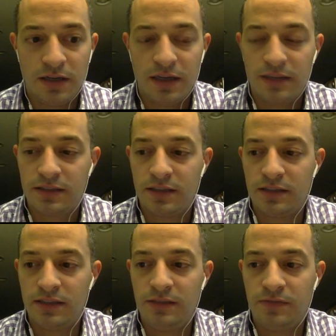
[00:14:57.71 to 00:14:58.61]
against
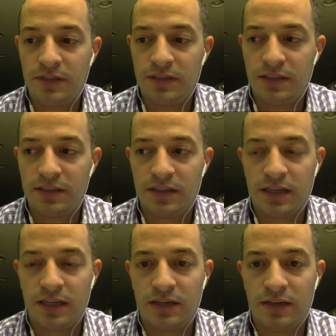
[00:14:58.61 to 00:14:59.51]
a defense and a
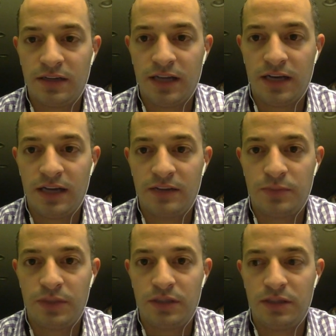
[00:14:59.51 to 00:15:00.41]
secondary that
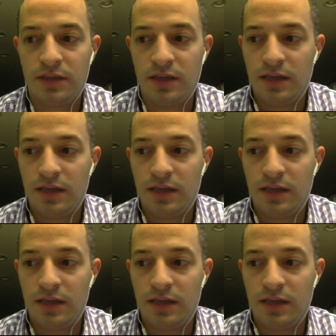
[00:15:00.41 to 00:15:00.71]
has been